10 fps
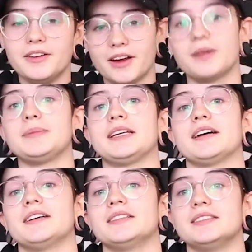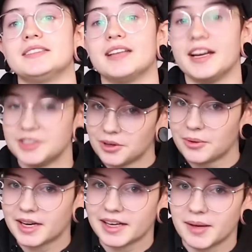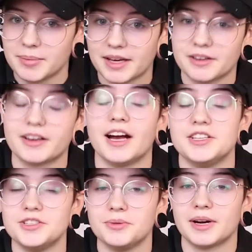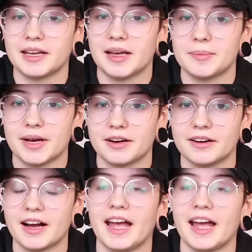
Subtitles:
Not because I don't want to get better, I do want to get better.